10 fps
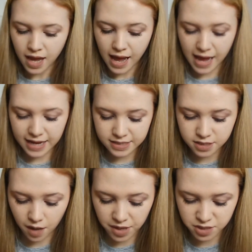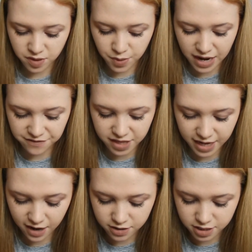And I don't want to pull everything
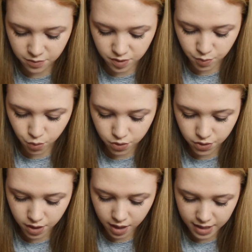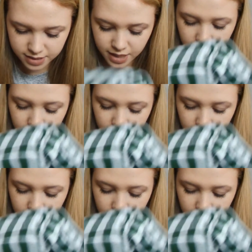out because I don't want to bore you guys.